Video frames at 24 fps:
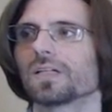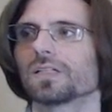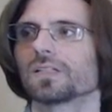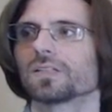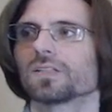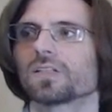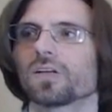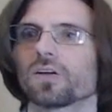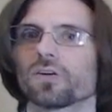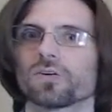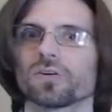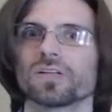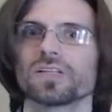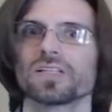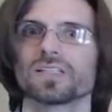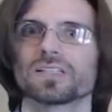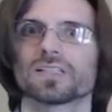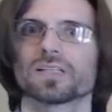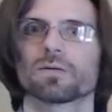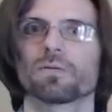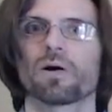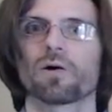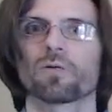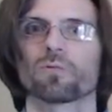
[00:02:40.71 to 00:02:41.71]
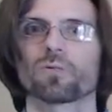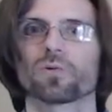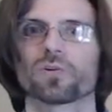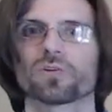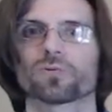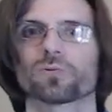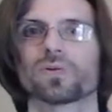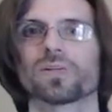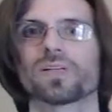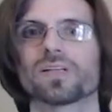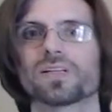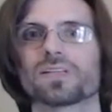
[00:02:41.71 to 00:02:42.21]
The other neat thing about
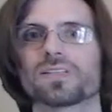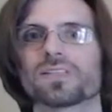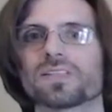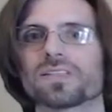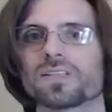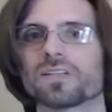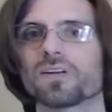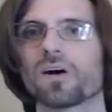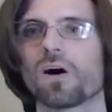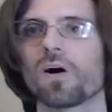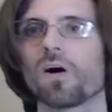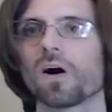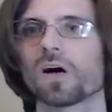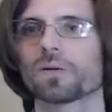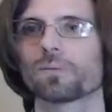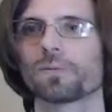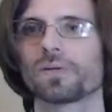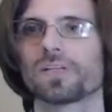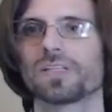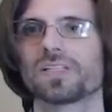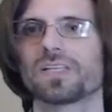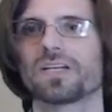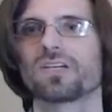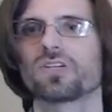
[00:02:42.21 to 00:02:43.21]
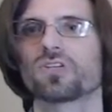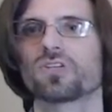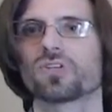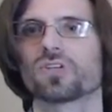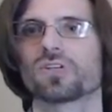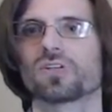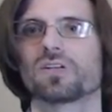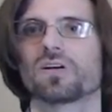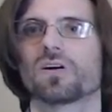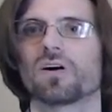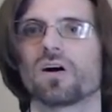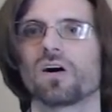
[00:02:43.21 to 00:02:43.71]
RealSwing is it's an
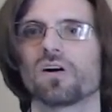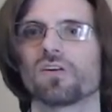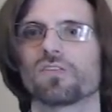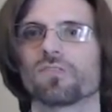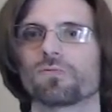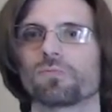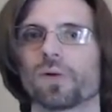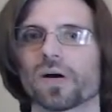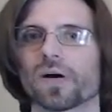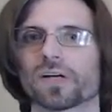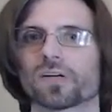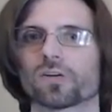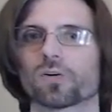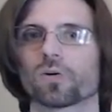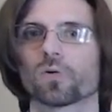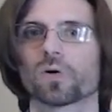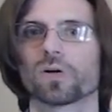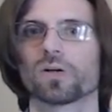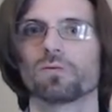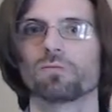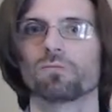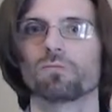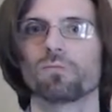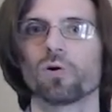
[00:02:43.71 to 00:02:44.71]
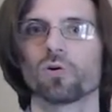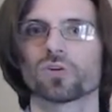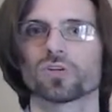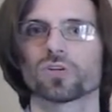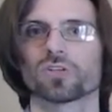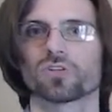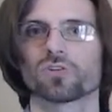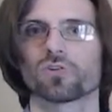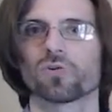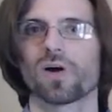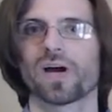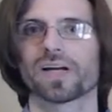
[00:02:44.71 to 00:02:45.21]
augmentation of my current
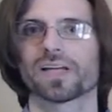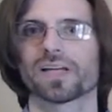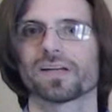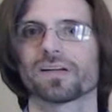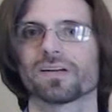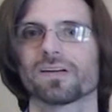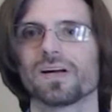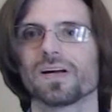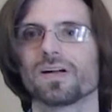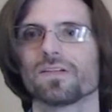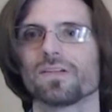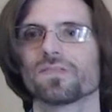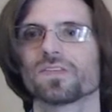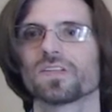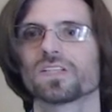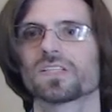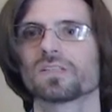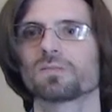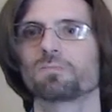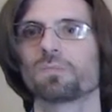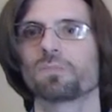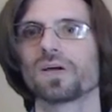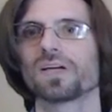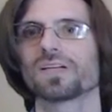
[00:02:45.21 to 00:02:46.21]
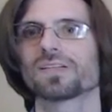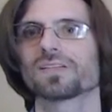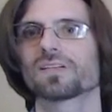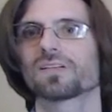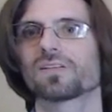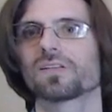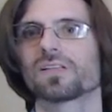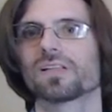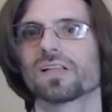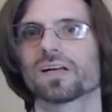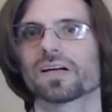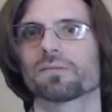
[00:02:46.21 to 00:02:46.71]
motion tracking. This is
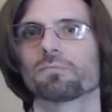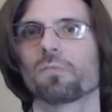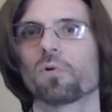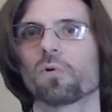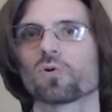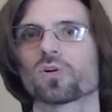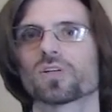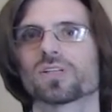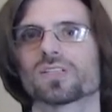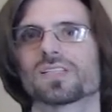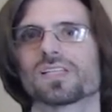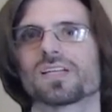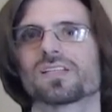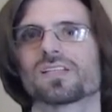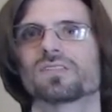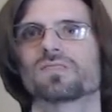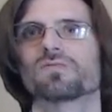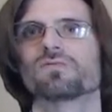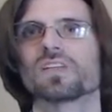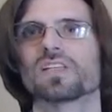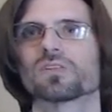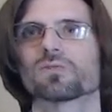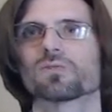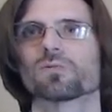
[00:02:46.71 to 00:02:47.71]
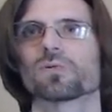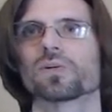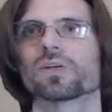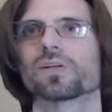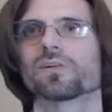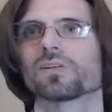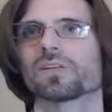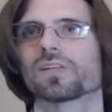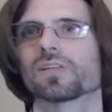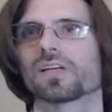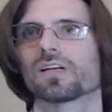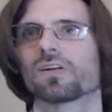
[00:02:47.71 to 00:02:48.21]
basically like Motion Sense V3, you
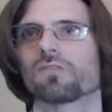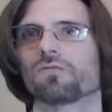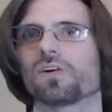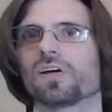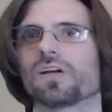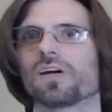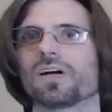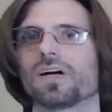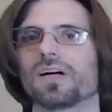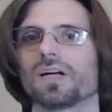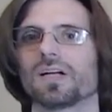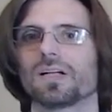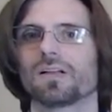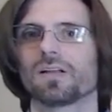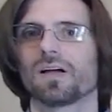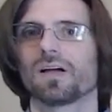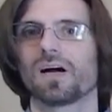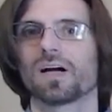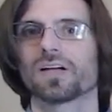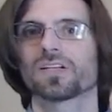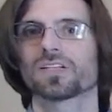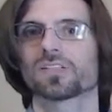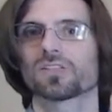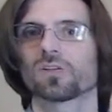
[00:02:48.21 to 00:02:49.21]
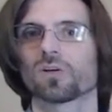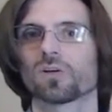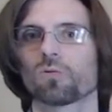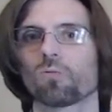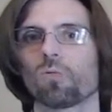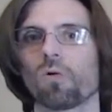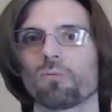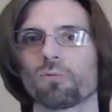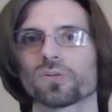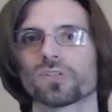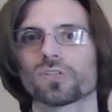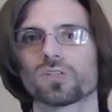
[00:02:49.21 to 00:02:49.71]
can think of it. I just took
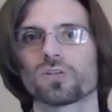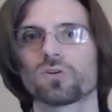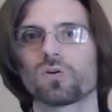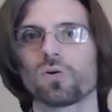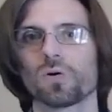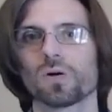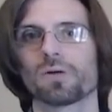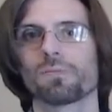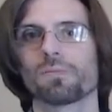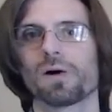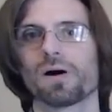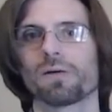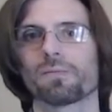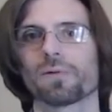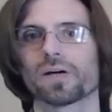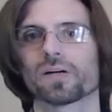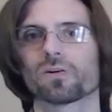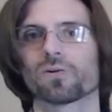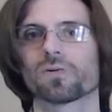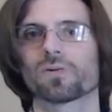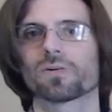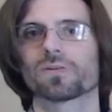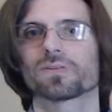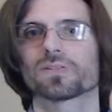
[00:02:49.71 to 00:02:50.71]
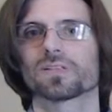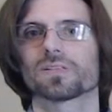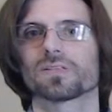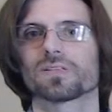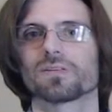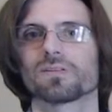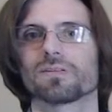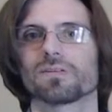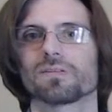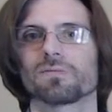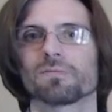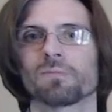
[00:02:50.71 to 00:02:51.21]
what was good about my
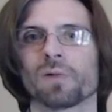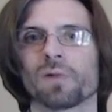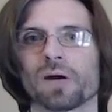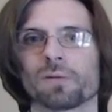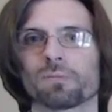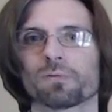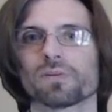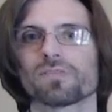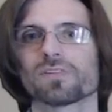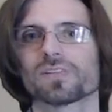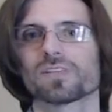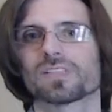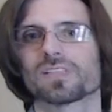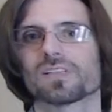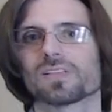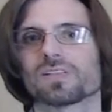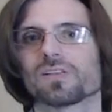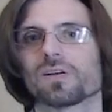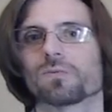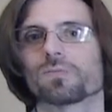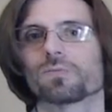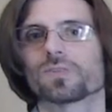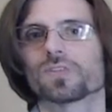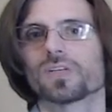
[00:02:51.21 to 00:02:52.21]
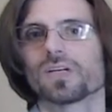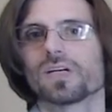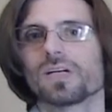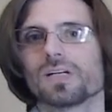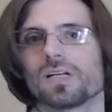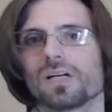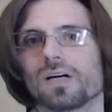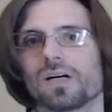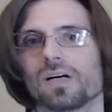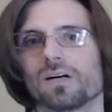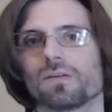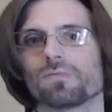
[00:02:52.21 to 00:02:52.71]
previous systems
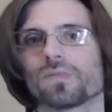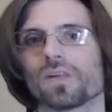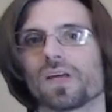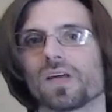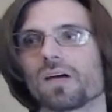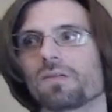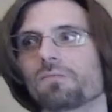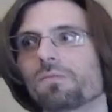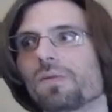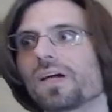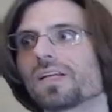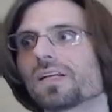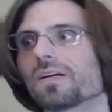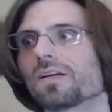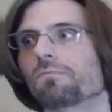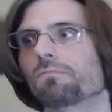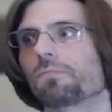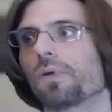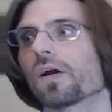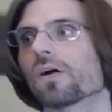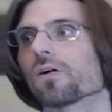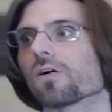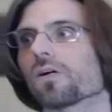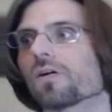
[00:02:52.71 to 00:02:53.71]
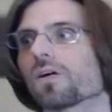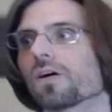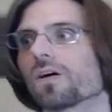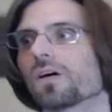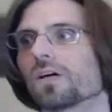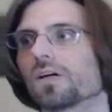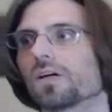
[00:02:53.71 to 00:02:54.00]
and made it better.